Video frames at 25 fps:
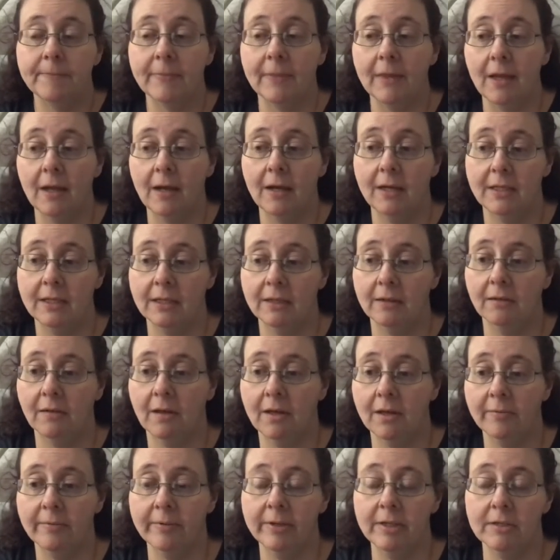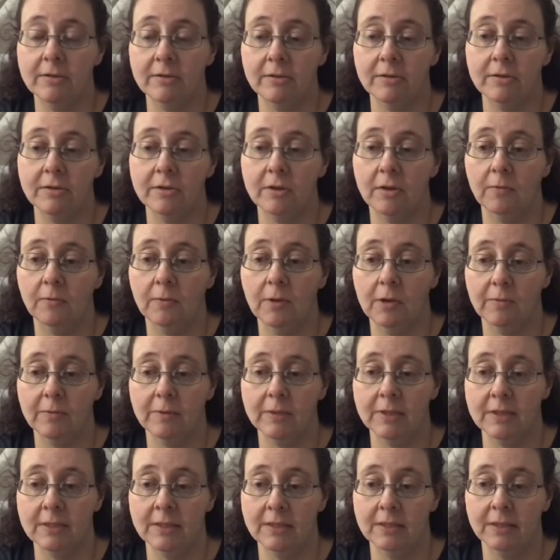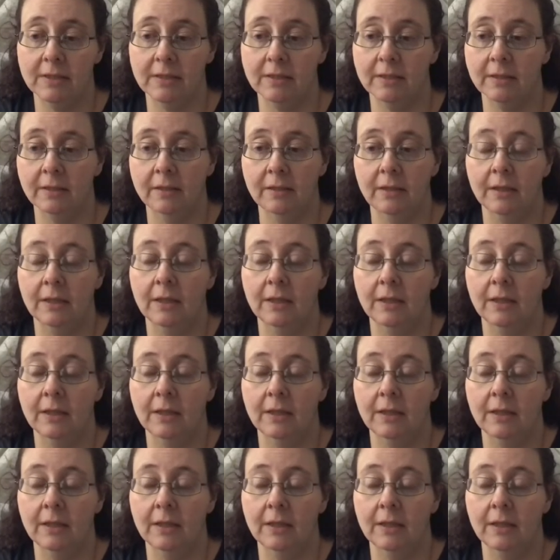I did a lot of research on what was the